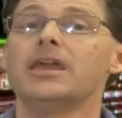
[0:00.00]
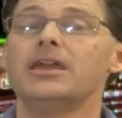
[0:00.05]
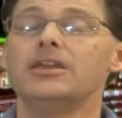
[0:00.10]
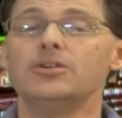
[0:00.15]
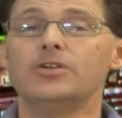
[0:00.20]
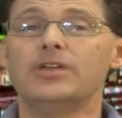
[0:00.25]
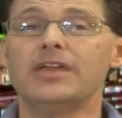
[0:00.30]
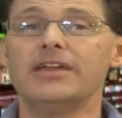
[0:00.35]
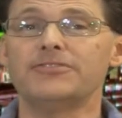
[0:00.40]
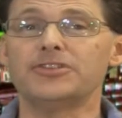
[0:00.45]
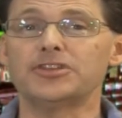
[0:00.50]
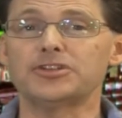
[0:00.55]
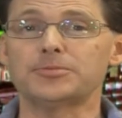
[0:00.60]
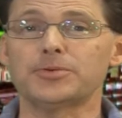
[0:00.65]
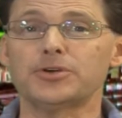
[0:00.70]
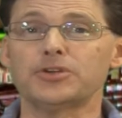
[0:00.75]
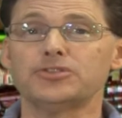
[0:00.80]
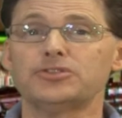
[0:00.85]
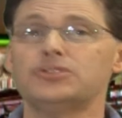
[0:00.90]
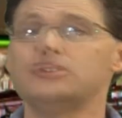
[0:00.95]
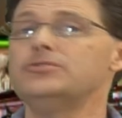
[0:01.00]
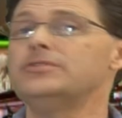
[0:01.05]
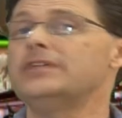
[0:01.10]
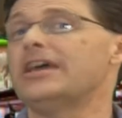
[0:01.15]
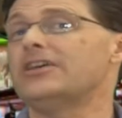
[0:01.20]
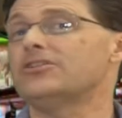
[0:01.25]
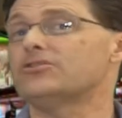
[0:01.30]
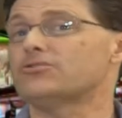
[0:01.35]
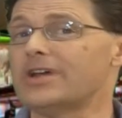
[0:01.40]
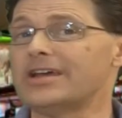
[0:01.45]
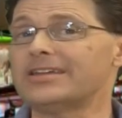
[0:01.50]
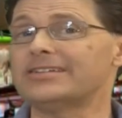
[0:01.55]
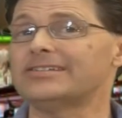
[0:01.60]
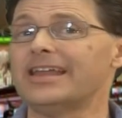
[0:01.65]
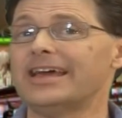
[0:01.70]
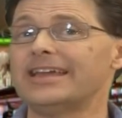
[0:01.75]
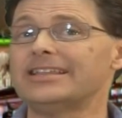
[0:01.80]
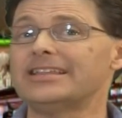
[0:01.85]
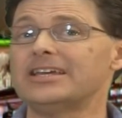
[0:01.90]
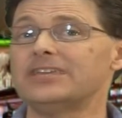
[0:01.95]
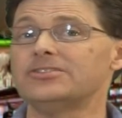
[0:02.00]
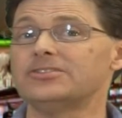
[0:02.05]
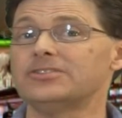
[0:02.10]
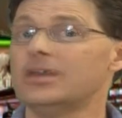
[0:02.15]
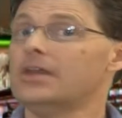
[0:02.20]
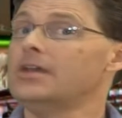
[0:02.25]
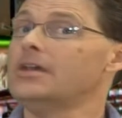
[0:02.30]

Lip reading: You give the Spurs 2 days rest like this,